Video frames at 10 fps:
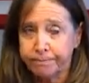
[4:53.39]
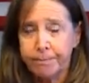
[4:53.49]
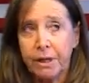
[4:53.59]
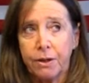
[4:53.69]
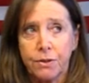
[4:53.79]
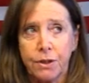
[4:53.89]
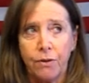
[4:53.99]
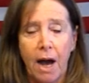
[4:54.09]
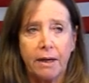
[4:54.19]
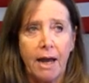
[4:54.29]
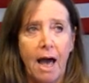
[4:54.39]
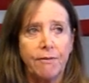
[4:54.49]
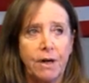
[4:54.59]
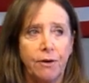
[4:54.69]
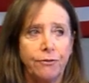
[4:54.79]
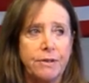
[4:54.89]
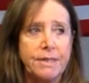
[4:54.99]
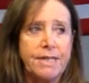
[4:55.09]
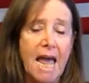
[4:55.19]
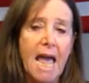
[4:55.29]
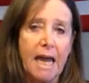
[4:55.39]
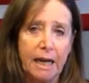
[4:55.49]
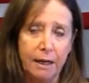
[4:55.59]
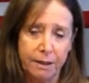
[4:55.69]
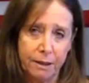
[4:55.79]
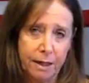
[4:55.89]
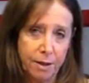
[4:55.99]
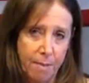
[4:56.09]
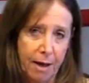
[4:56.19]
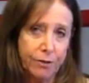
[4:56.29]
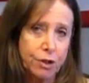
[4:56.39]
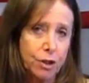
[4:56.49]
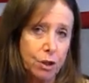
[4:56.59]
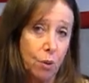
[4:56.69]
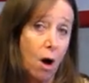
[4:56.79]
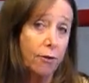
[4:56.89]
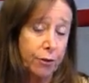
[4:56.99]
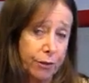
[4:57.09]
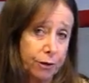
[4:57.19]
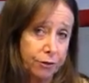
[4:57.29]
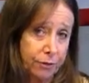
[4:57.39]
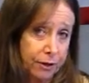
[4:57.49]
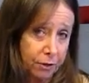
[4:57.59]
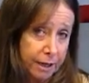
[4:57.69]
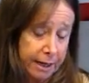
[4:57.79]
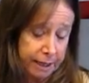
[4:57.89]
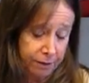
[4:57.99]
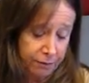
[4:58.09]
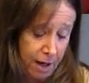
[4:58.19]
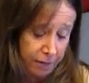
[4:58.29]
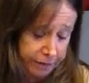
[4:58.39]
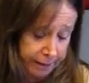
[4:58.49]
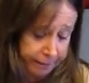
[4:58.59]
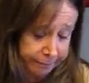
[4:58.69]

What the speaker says: because they're not going to have enough day in the month to do all the things that they're getting involved in.